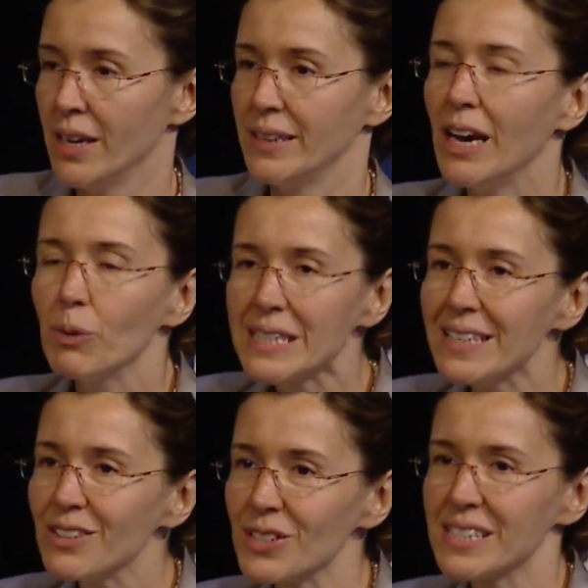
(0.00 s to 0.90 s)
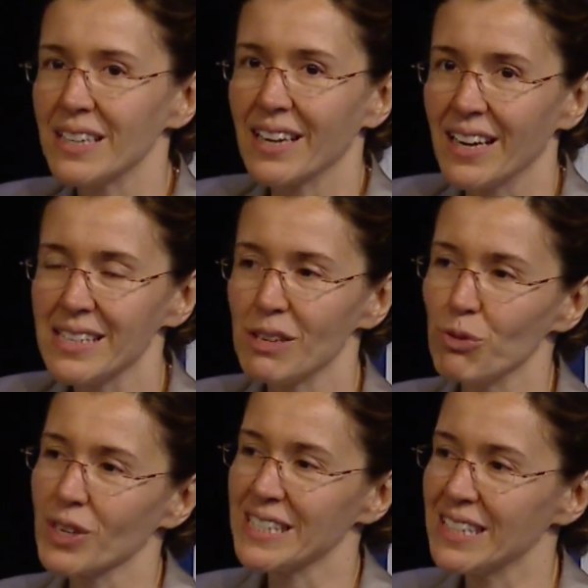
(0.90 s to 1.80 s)
Now, what's interesting is if
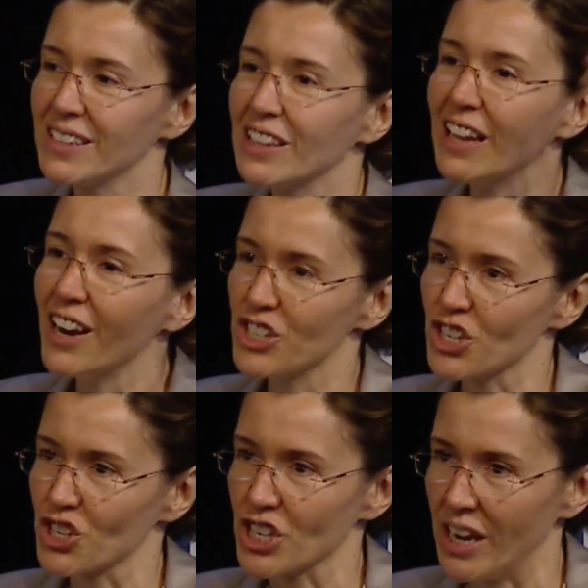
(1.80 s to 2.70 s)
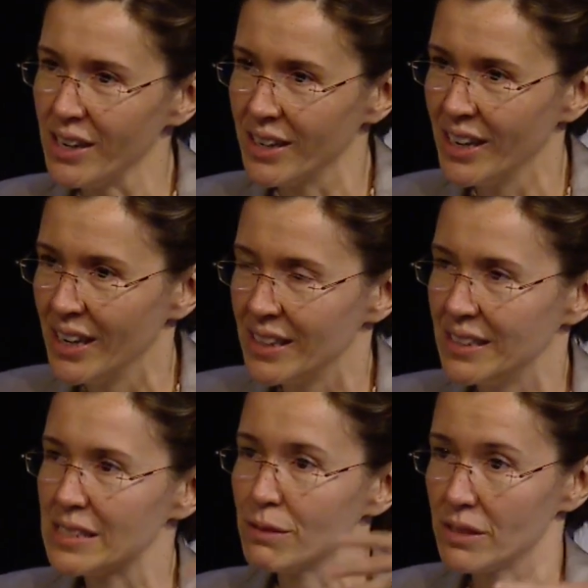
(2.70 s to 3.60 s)
you consider larger shock,
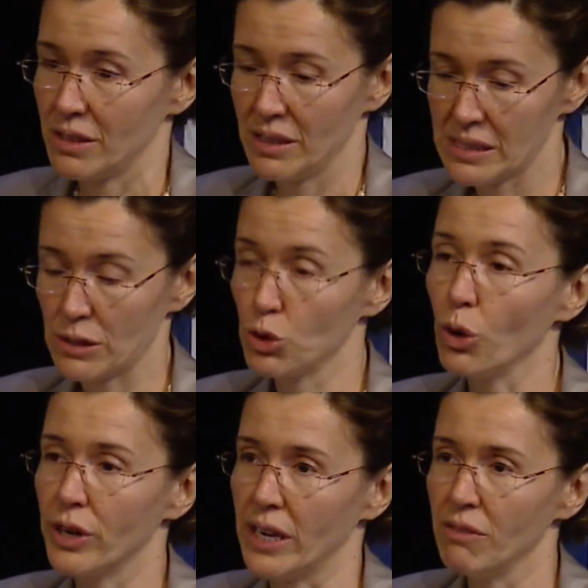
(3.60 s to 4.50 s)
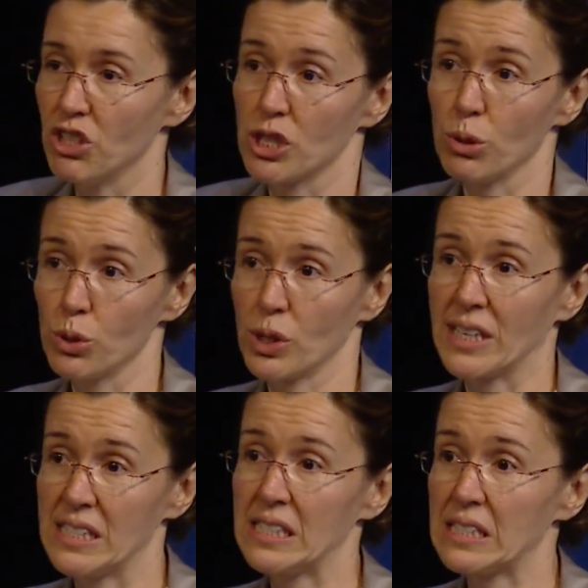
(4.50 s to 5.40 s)
this, this story, which is also
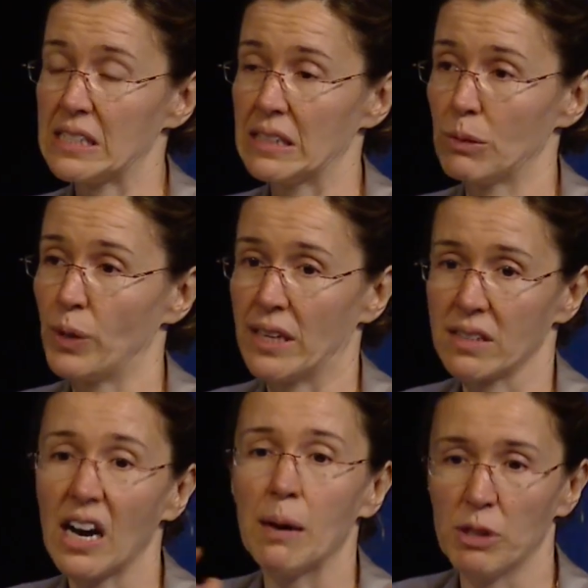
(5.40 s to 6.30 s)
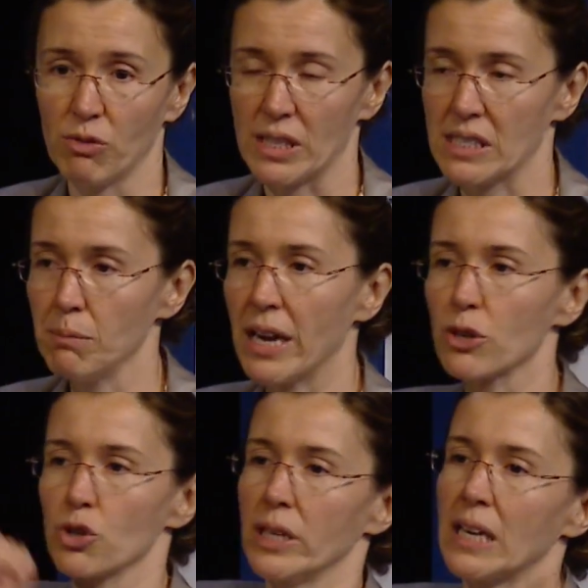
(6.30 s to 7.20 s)
consistent with common wisdom,
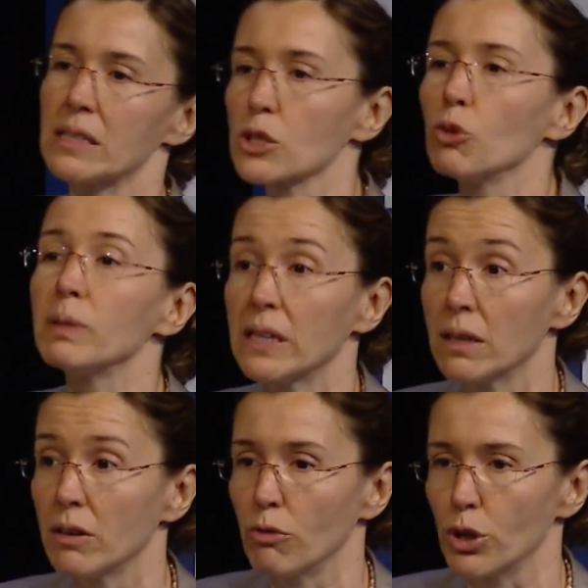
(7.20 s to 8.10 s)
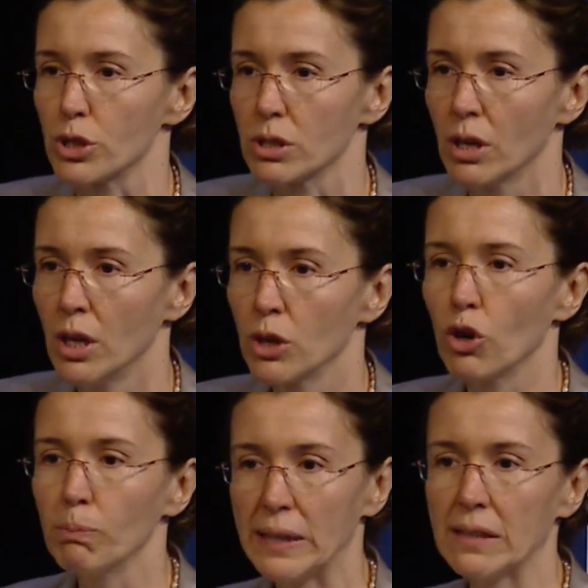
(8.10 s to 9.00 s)
actually gets completely reversed.
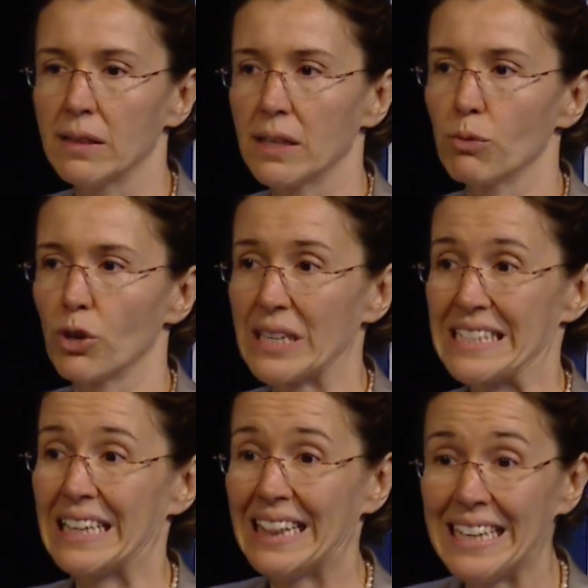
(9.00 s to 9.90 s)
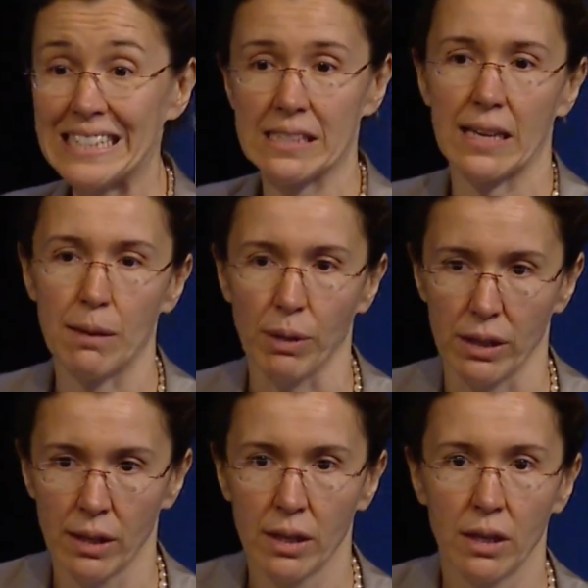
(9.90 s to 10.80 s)
Complete network is the least stable
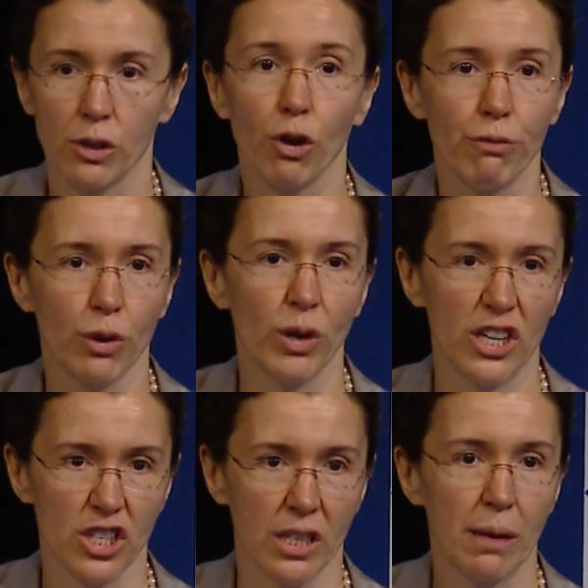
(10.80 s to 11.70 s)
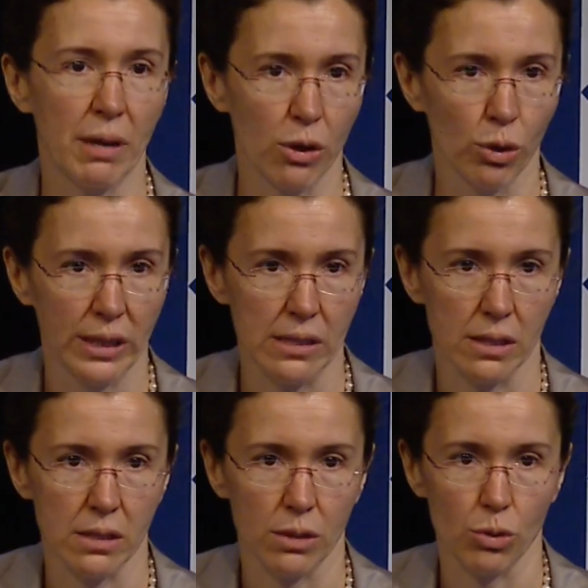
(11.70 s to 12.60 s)
configuration among all these
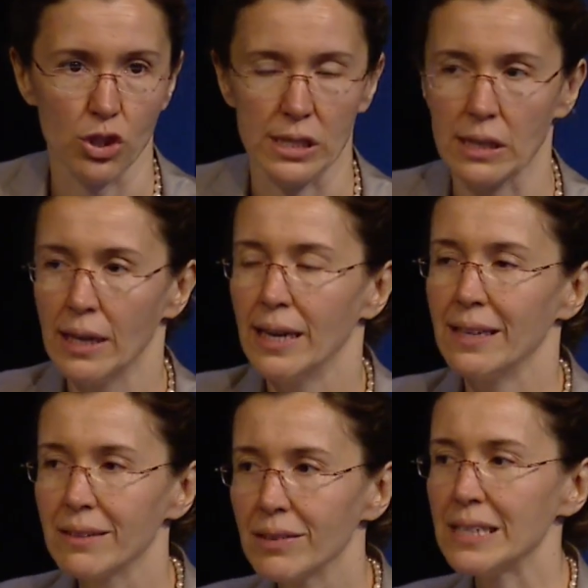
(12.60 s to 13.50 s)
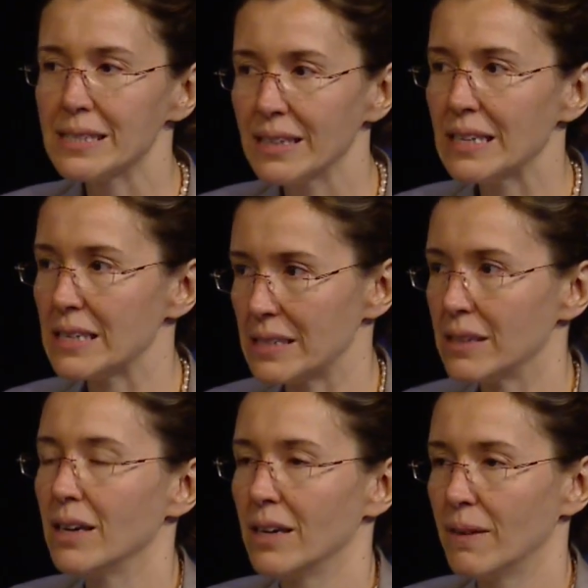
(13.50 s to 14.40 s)
institutions. And the reason is
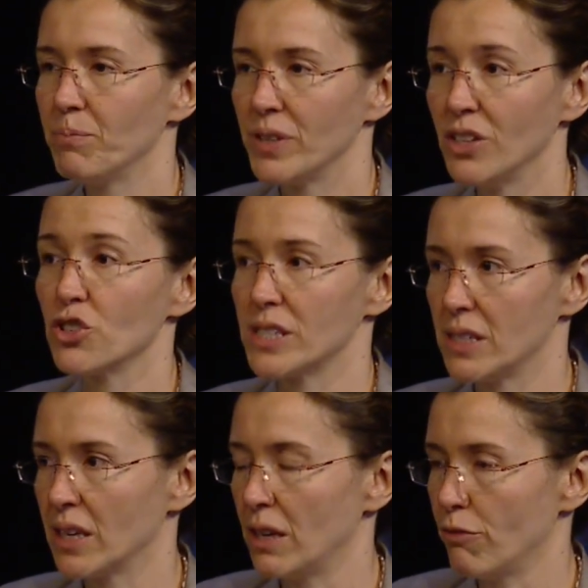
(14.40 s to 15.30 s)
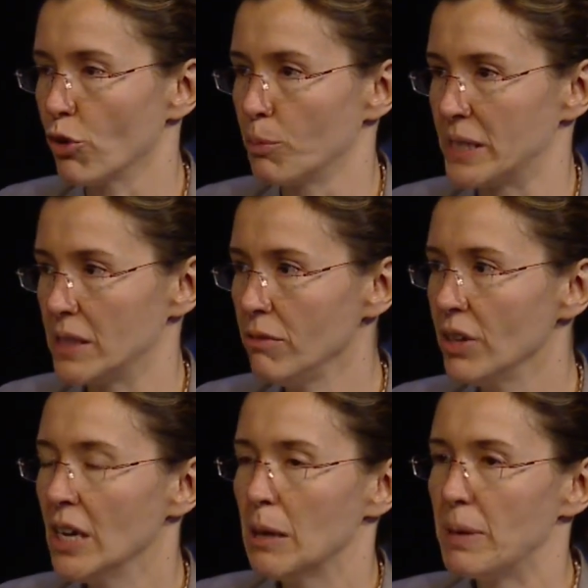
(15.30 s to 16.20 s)
uh, interesting and informative.
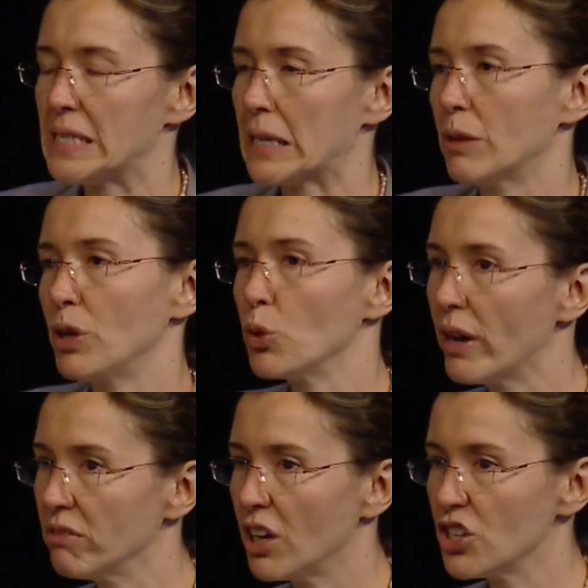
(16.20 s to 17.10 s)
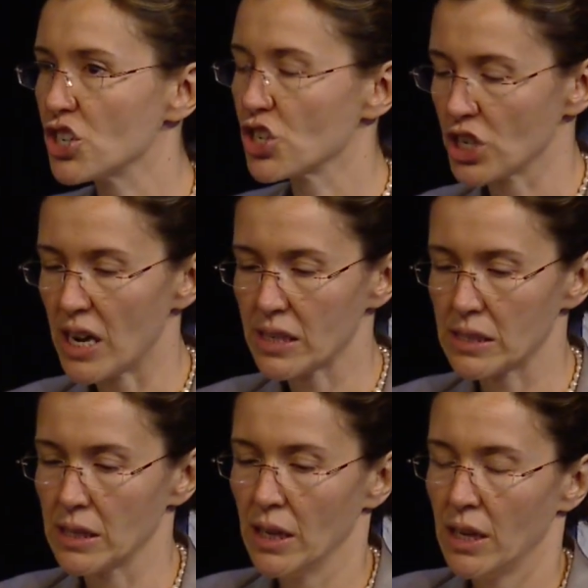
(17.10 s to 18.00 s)
Basically, when you have larger shocks,